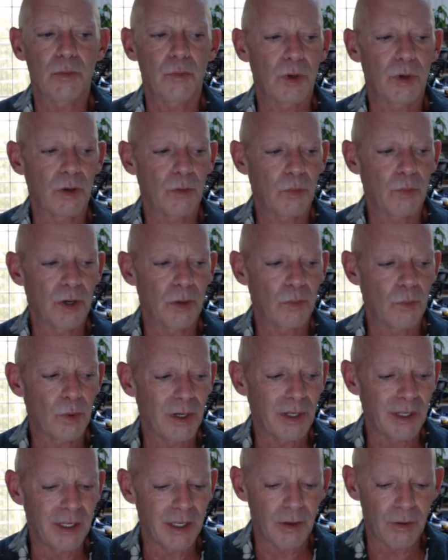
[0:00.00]
we're
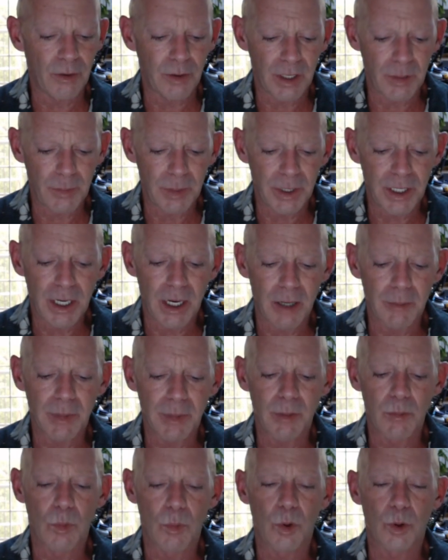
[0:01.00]
literally
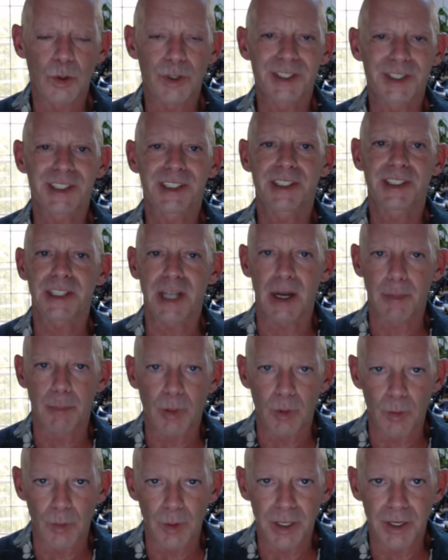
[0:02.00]
becoming more
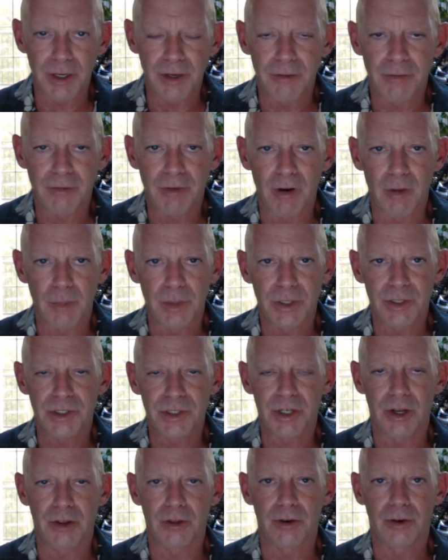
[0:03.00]
separated from
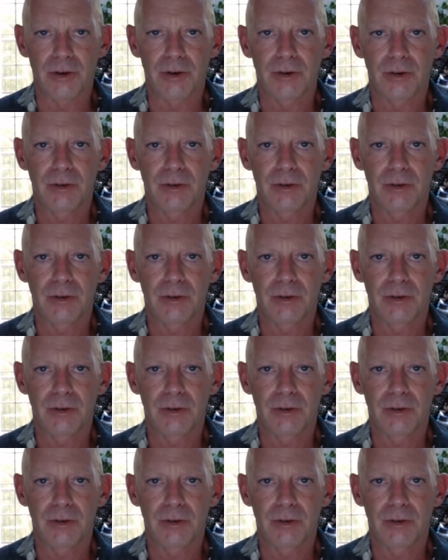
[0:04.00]
each other.